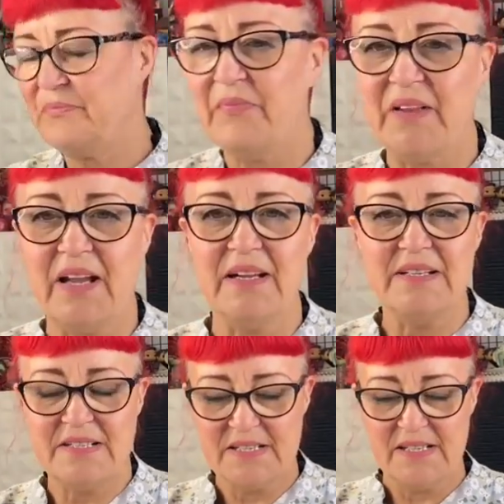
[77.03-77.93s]
I'm
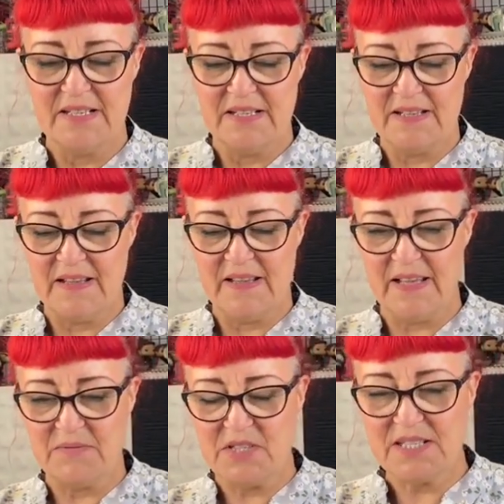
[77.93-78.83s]

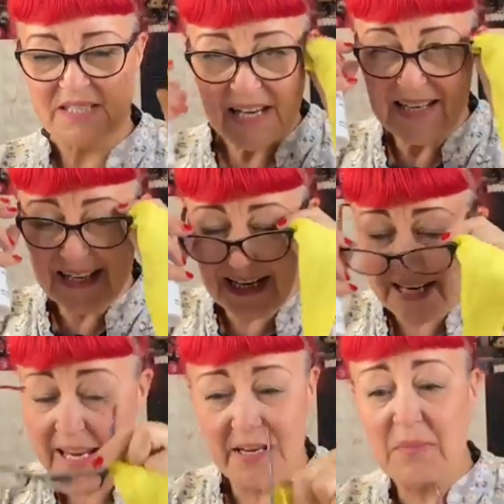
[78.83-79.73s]
just going to
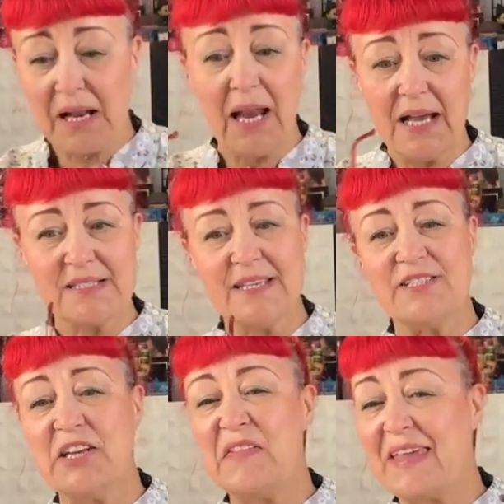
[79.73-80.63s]
clean my
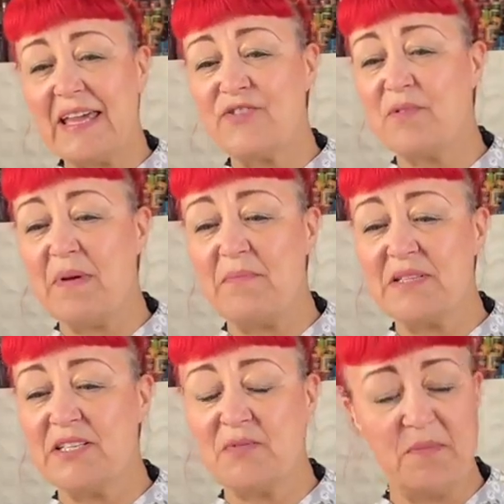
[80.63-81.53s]
glasses. You'd think I'd remember
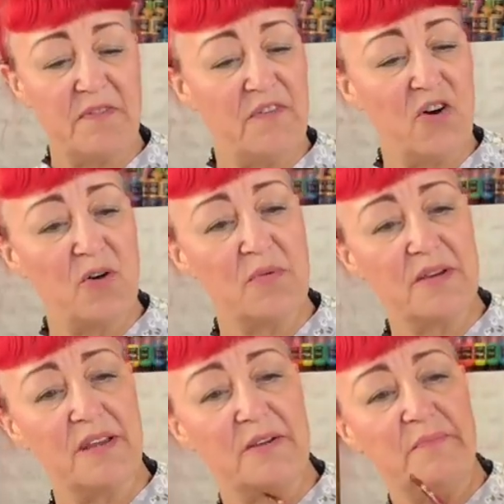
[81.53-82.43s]
to do it before,
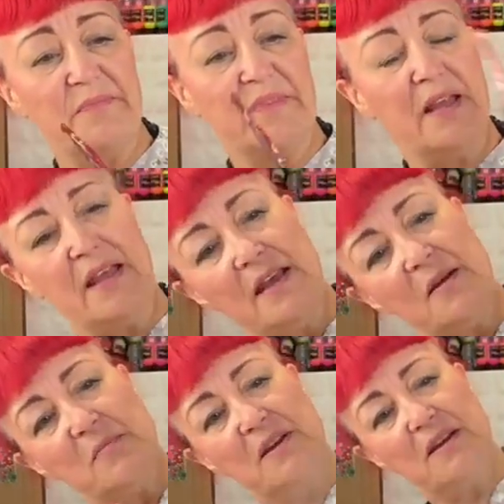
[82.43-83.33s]
wouldn't you?
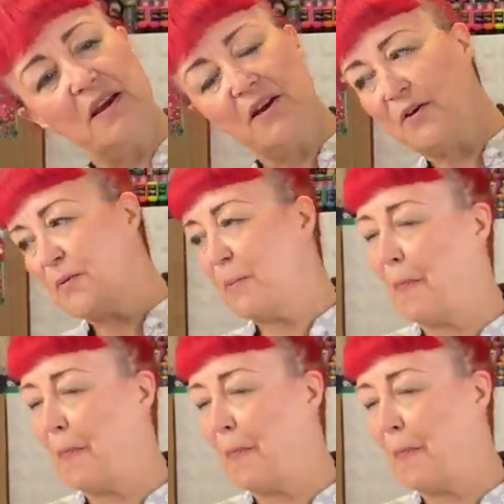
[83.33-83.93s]
But no.